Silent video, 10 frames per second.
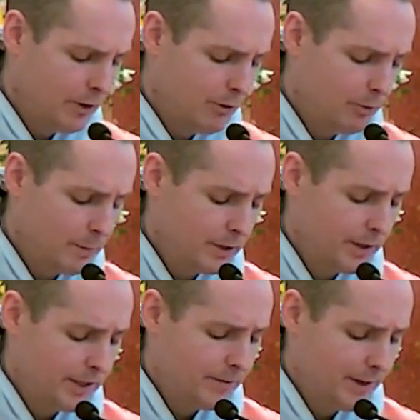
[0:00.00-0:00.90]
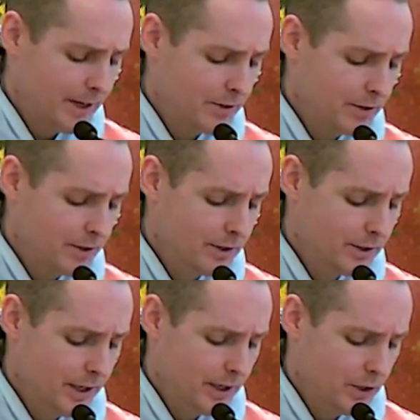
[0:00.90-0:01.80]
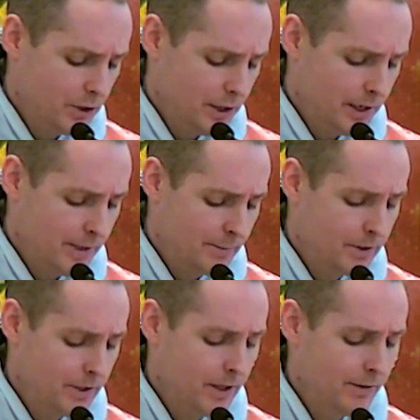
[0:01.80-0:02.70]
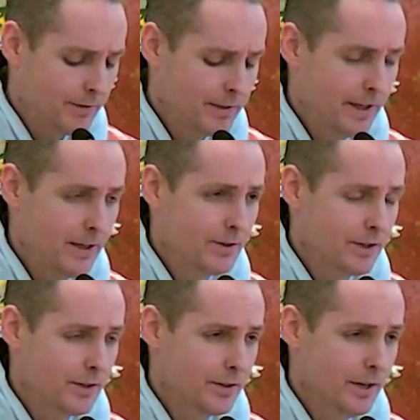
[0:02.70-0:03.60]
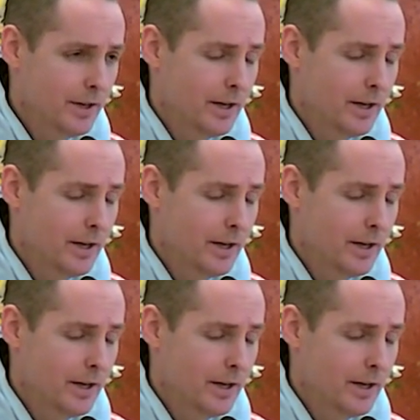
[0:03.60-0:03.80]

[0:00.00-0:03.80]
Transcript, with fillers: And remember that the evangelist, St. John himself, tells us